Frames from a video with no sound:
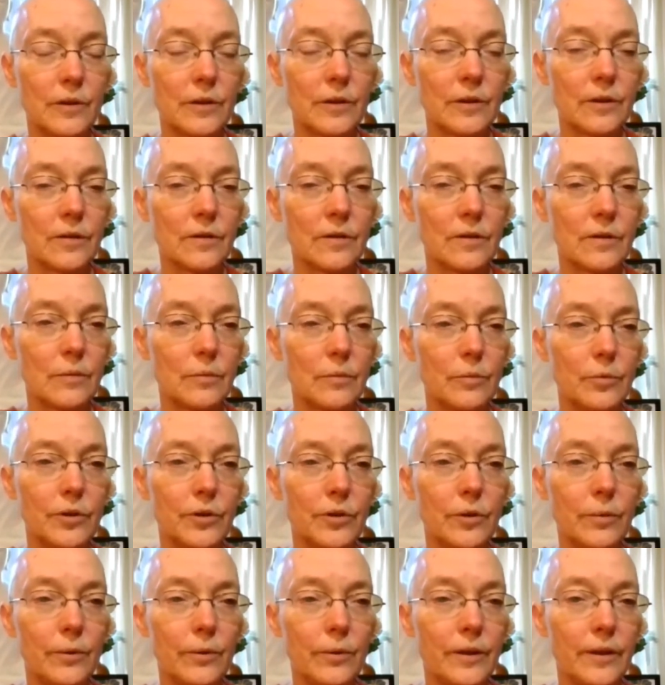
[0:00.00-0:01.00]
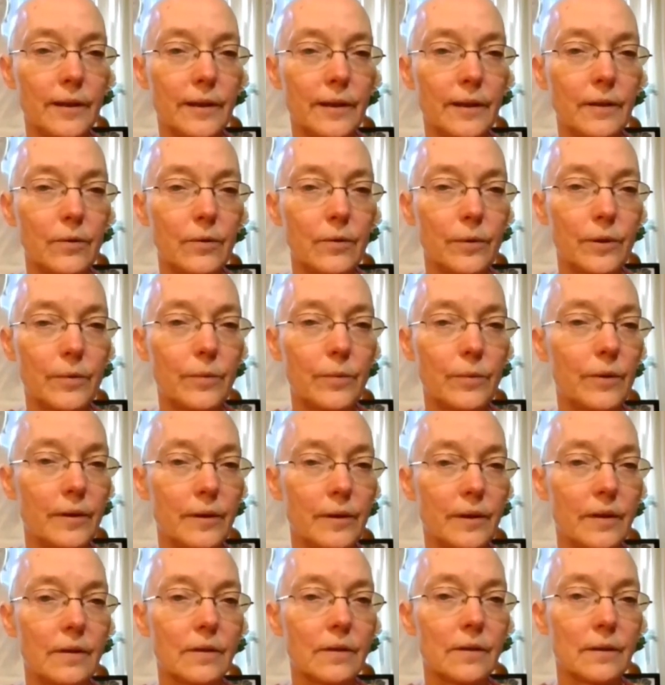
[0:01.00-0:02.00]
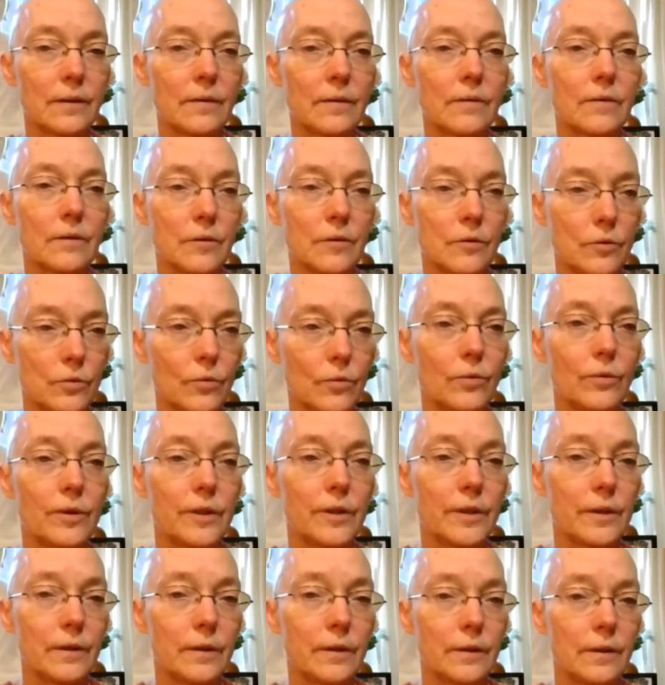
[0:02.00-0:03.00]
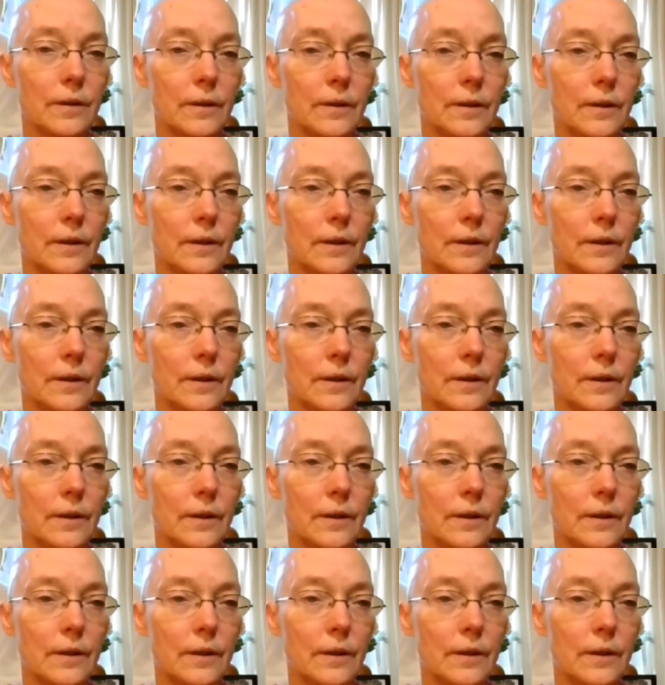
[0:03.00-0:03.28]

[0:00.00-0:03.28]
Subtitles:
because the Buddha would not agree with that story.